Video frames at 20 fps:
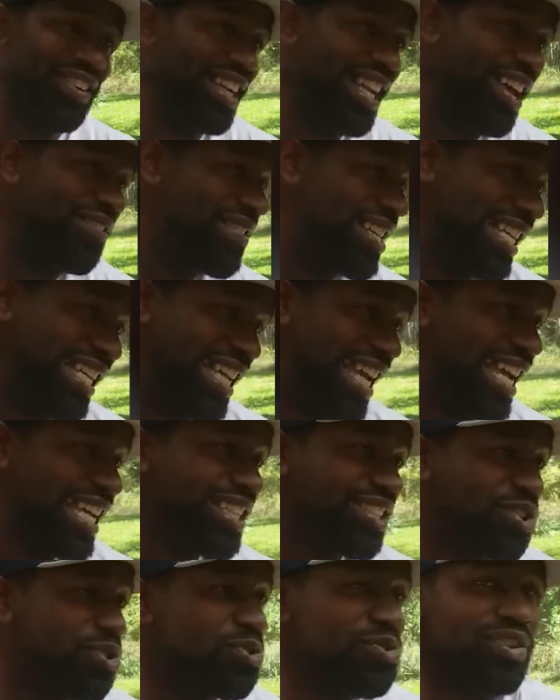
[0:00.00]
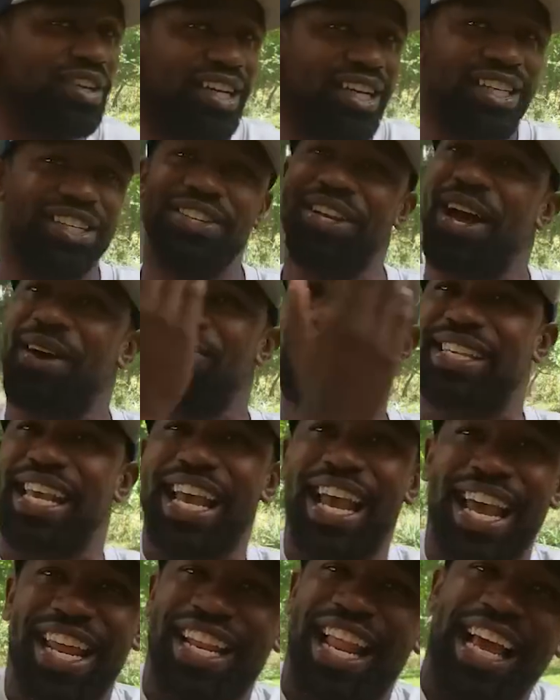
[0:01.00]
let me get to the, you know what I'm
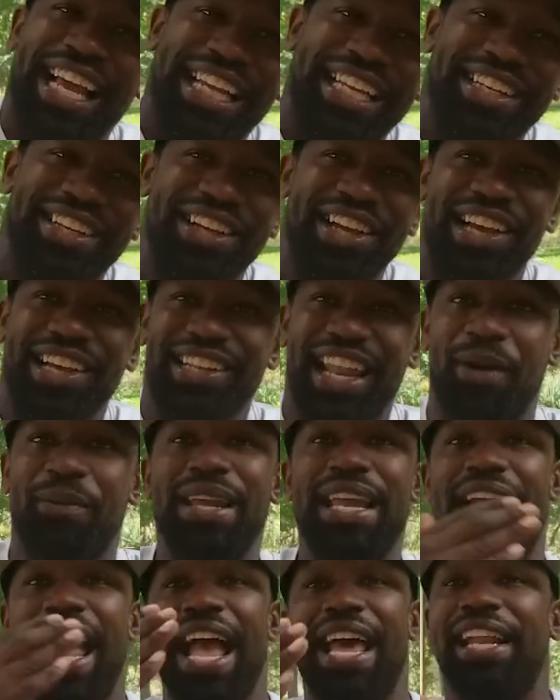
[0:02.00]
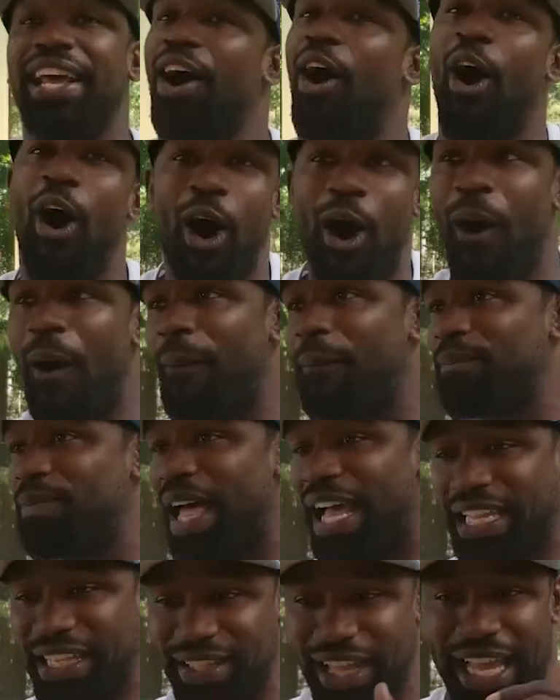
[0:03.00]
saying? Like we had it all,
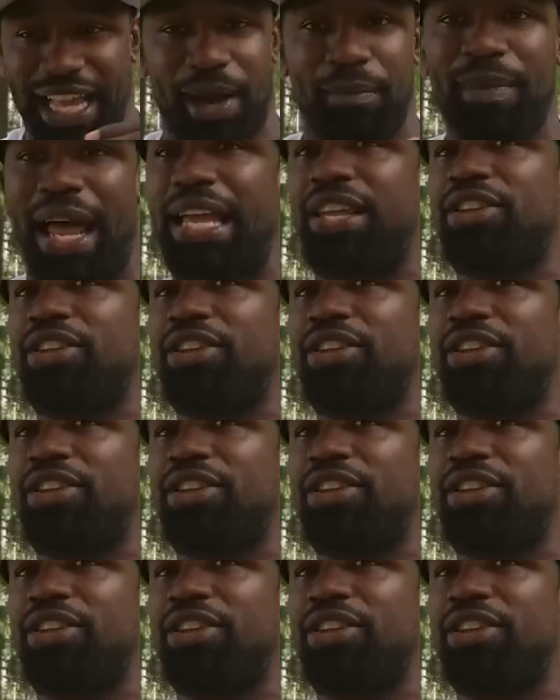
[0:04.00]
like I'm like,